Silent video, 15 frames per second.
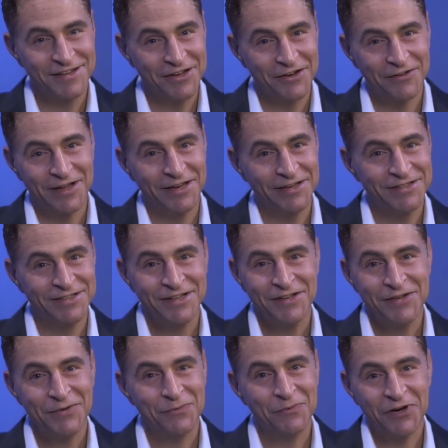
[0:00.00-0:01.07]
You know, and
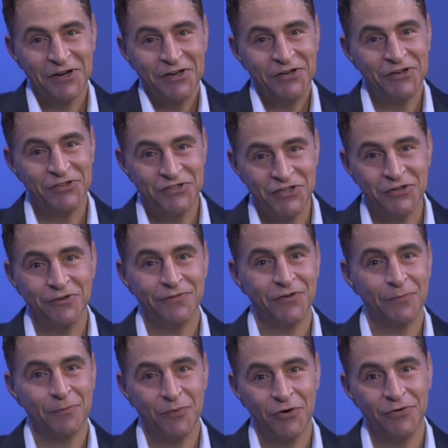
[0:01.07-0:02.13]
what can you do if
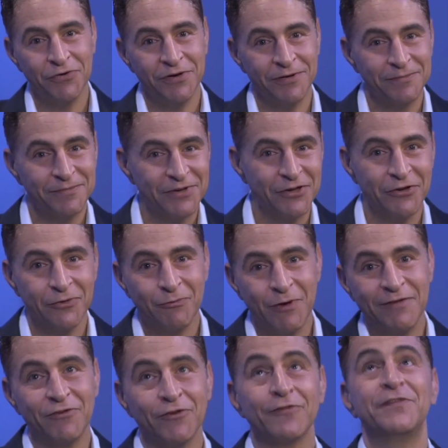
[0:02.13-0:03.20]
you're Putin? You you
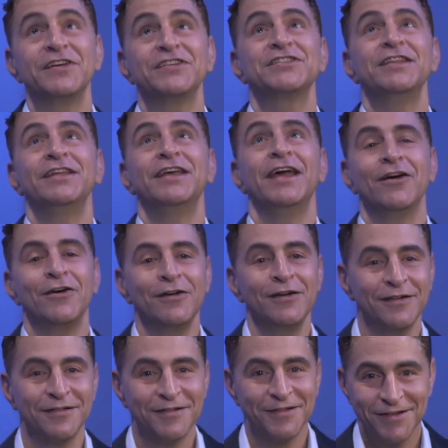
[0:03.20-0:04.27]
wave your fist in the
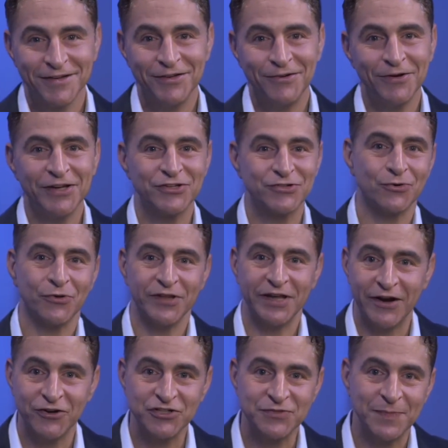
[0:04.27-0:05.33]
air. You don't control
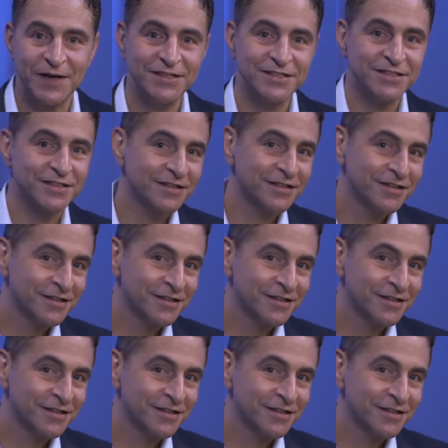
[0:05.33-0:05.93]
the airspace.